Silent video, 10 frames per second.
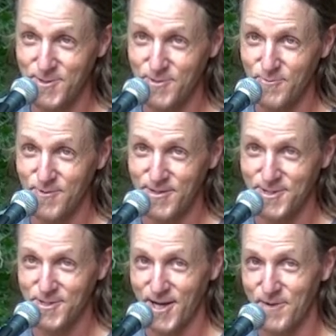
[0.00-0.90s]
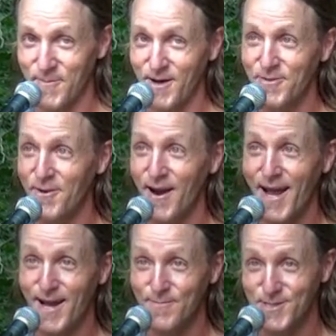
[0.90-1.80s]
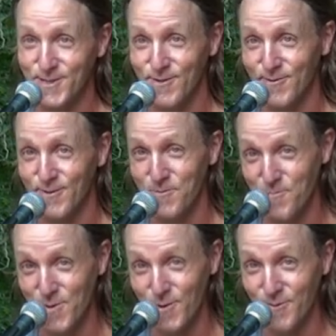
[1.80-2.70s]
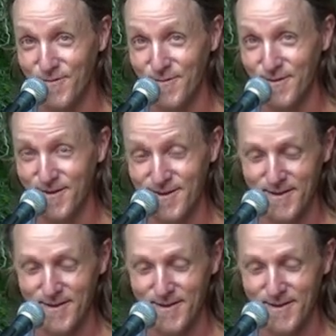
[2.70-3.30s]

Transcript: You should really check them out. They're absolutely beautiful.